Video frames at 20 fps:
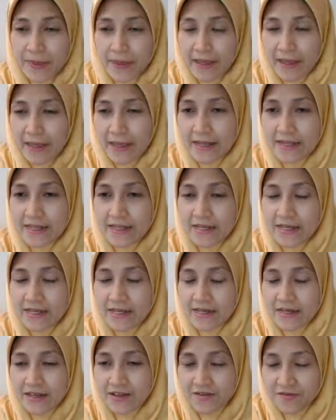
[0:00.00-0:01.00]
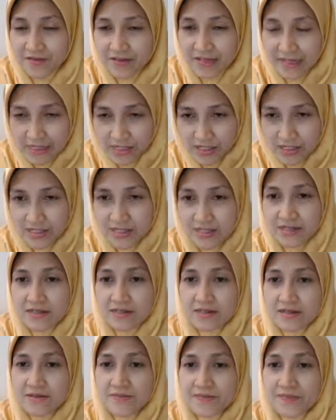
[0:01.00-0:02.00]
in
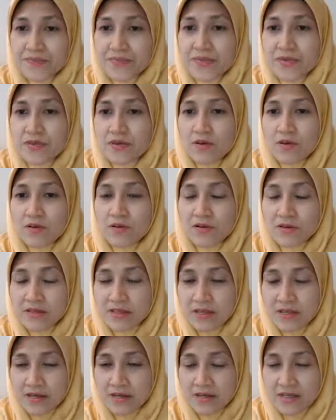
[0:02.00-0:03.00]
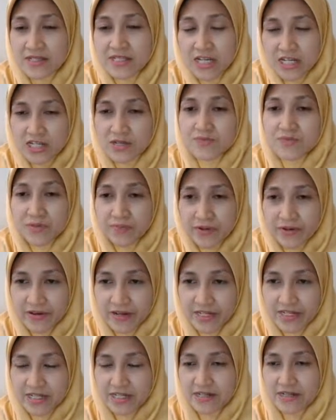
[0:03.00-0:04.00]
injection or injection
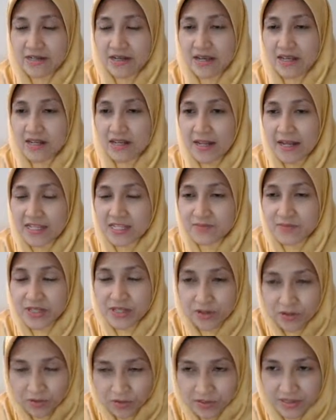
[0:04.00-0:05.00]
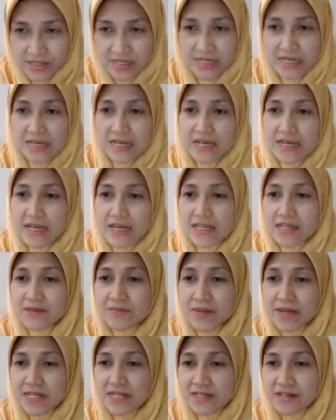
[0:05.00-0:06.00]
preparation, and it has been used in the
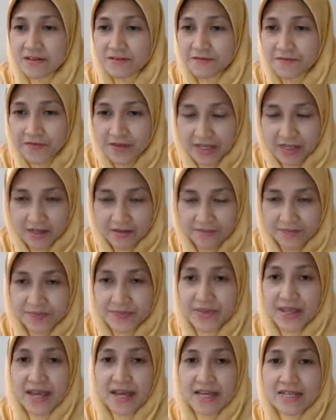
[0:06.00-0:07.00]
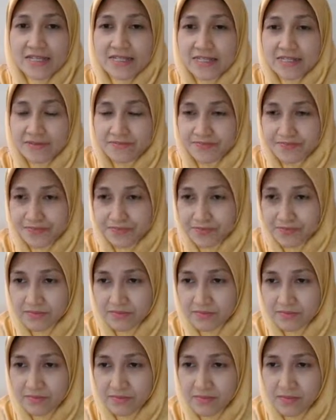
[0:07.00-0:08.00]
medical field as
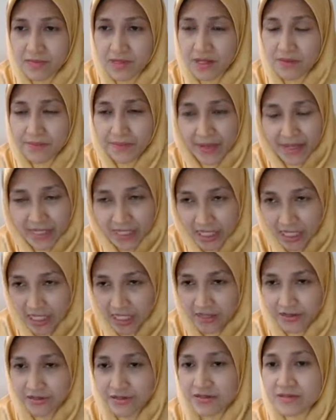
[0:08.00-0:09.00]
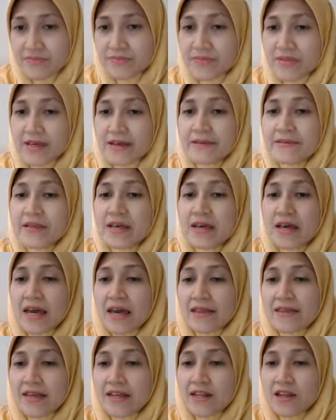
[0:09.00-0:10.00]
painkillers. Okay?
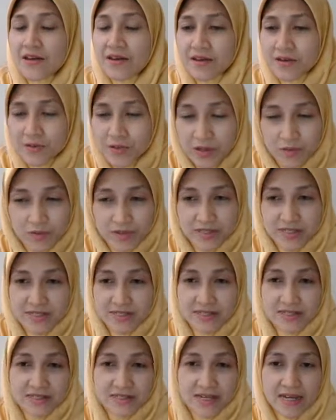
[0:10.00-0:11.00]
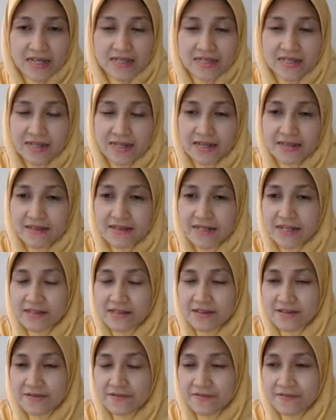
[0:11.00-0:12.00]
And then heroin was synthesized in
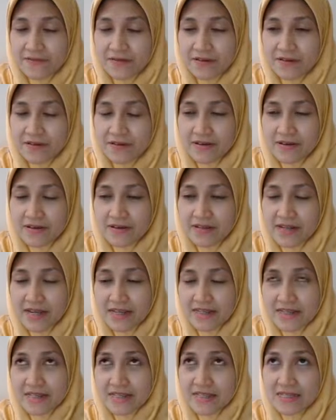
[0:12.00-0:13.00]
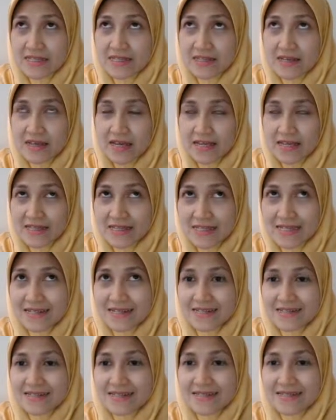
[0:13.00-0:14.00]

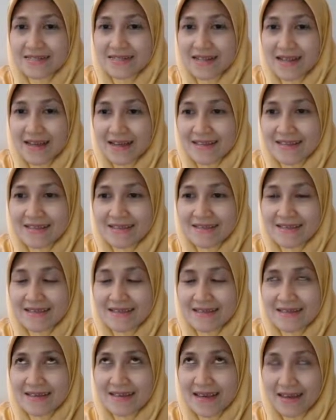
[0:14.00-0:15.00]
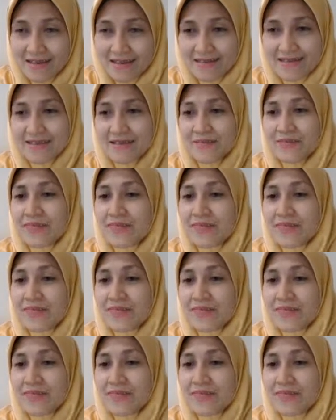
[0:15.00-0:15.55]
1898.